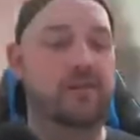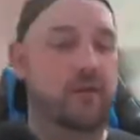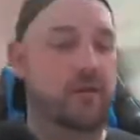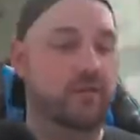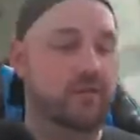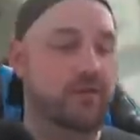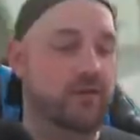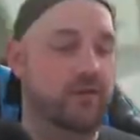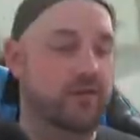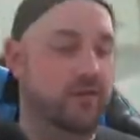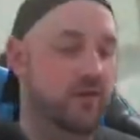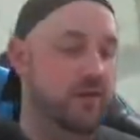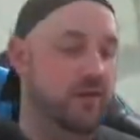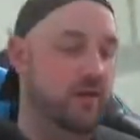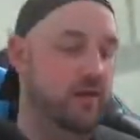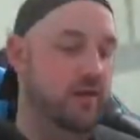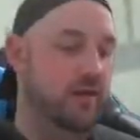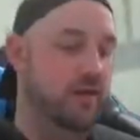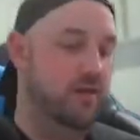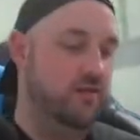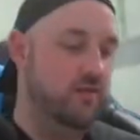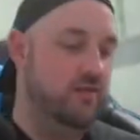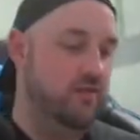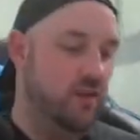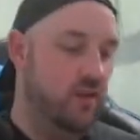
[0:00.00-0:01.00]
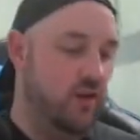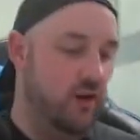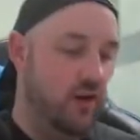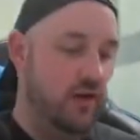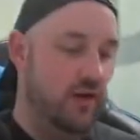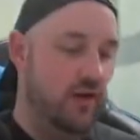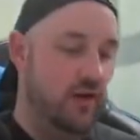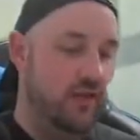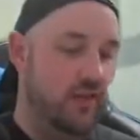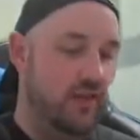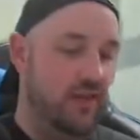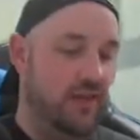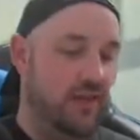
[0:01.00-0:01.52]
of swamps.
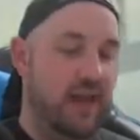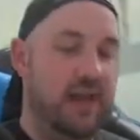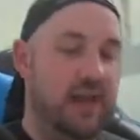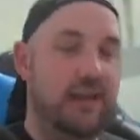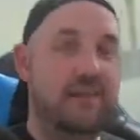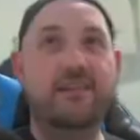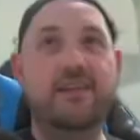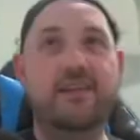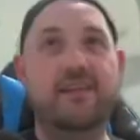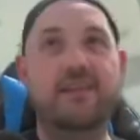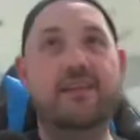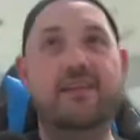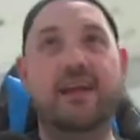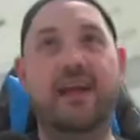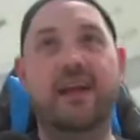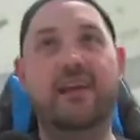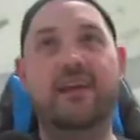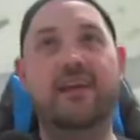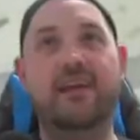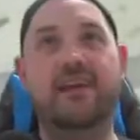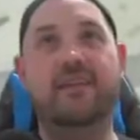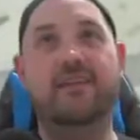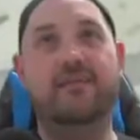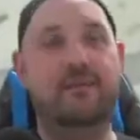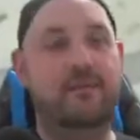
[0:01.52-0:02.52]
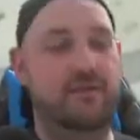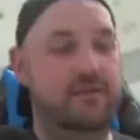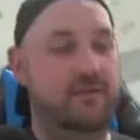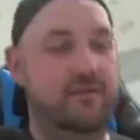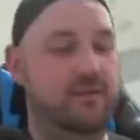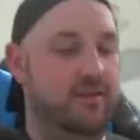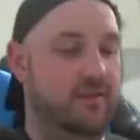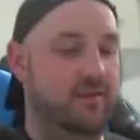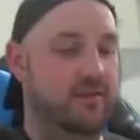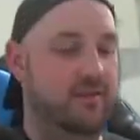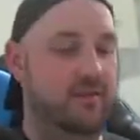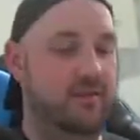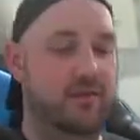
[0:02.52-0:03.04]
So that is the deck. Oh,
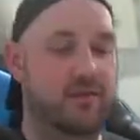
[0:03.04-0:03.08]
got